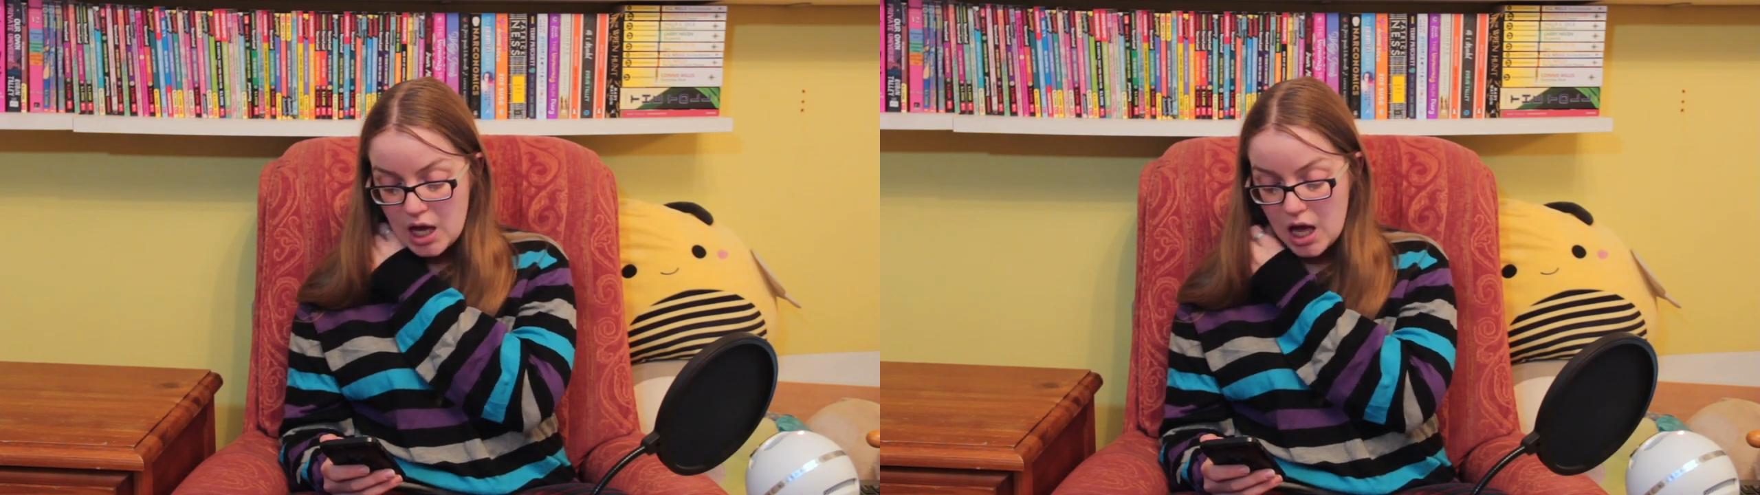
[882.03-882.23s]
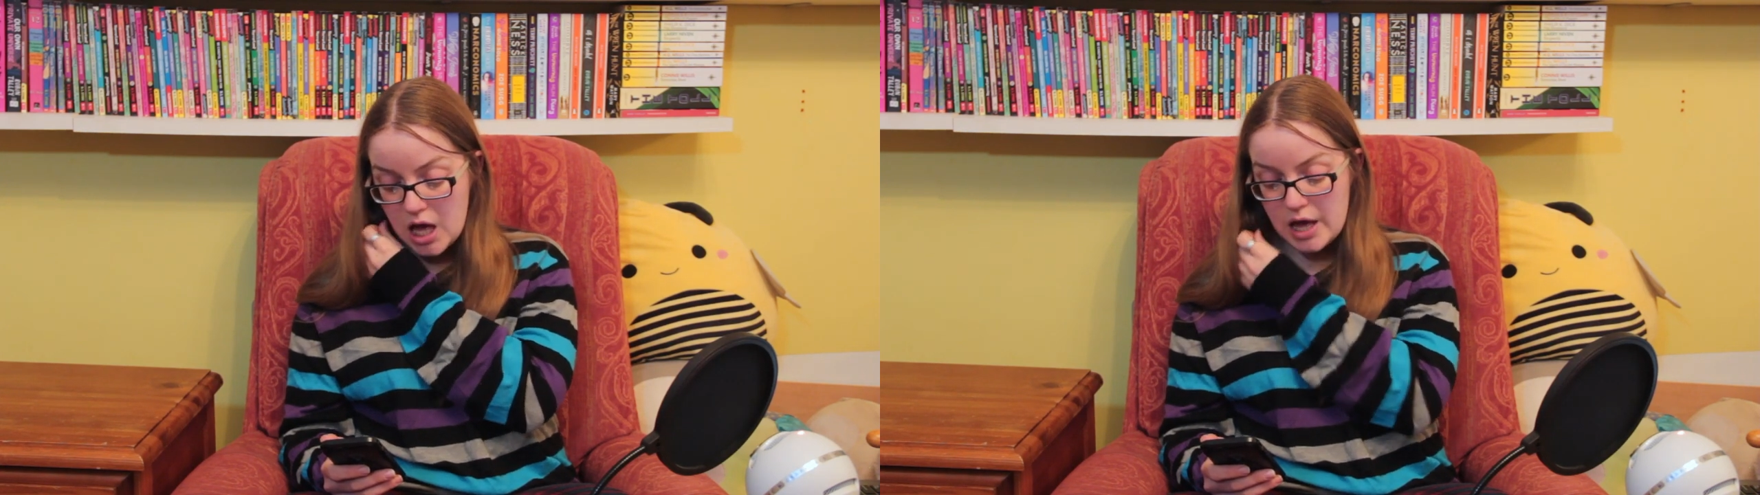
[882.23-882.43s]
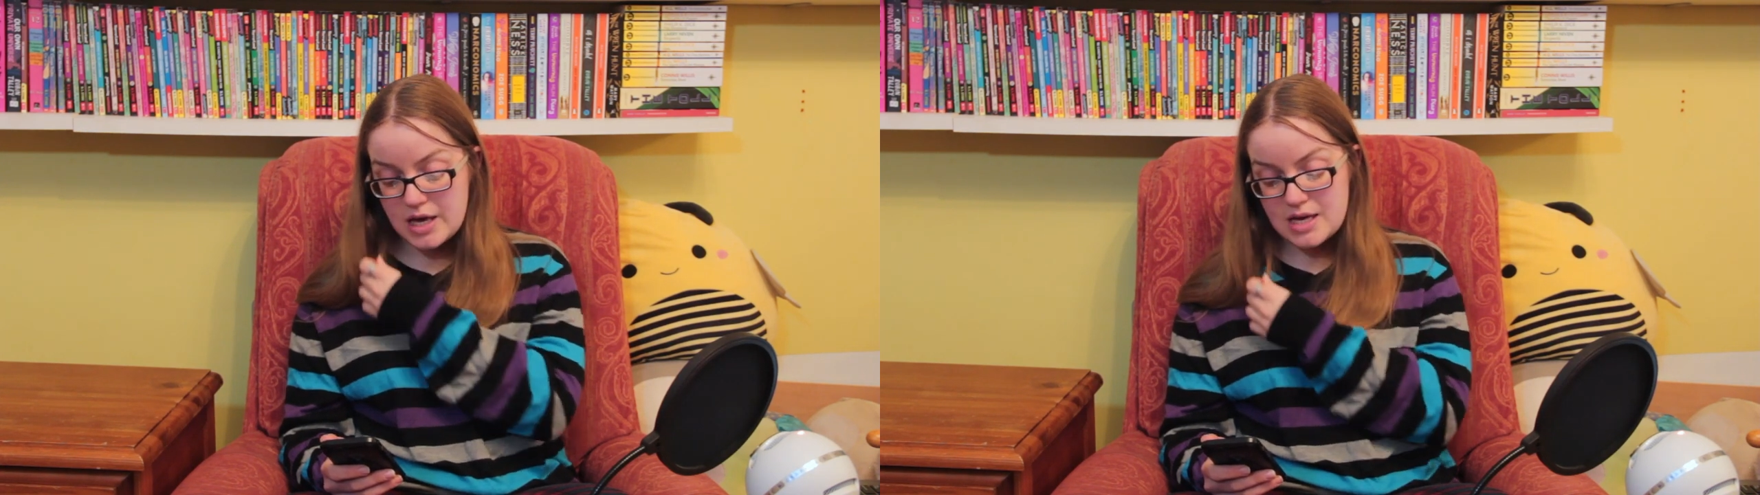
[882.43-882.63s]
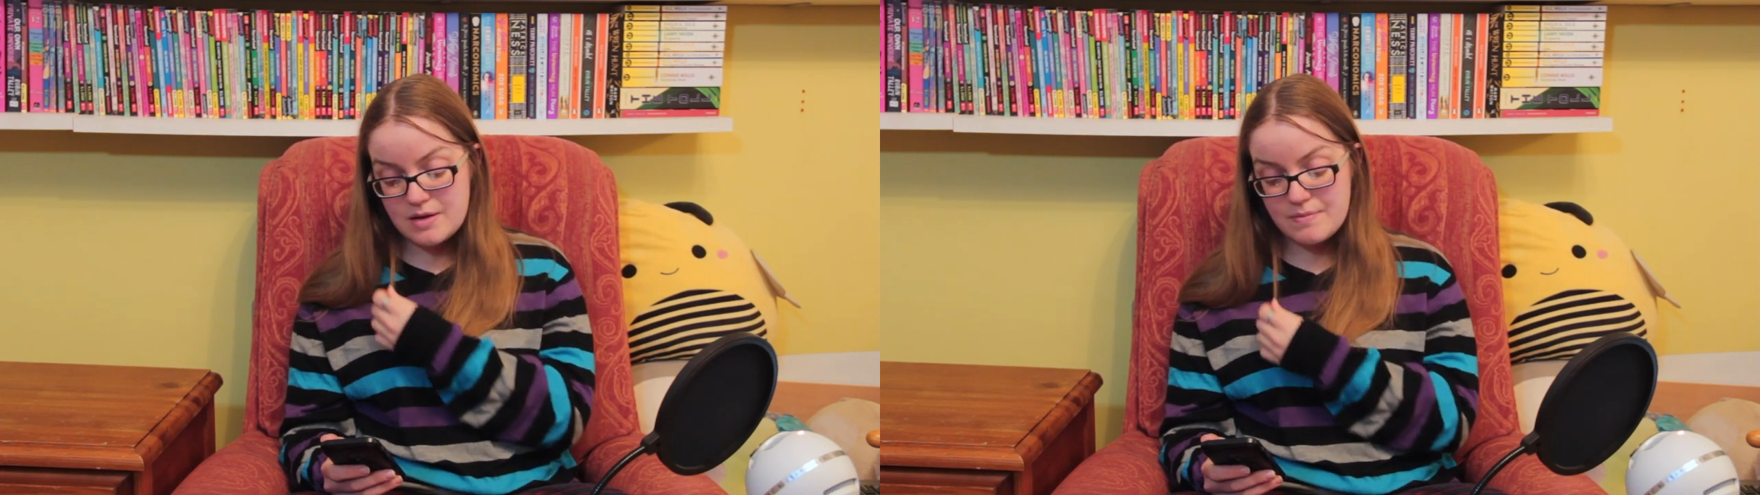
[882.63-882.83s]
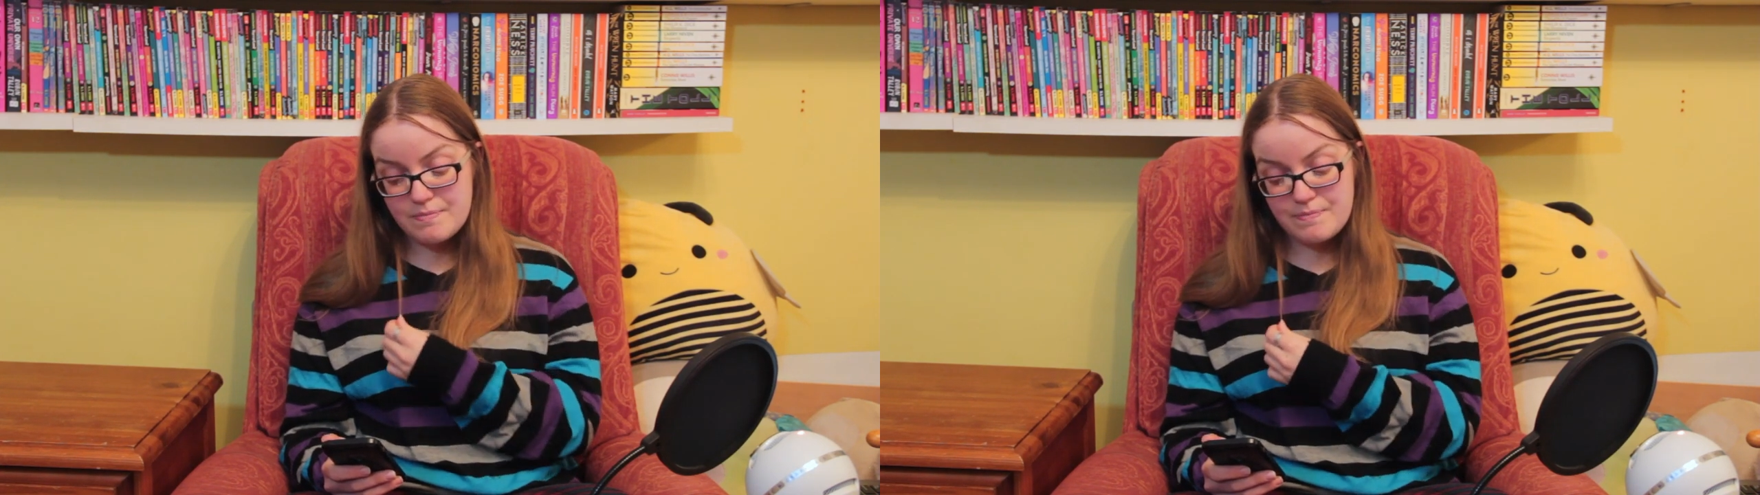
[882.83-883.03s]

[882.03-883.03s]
I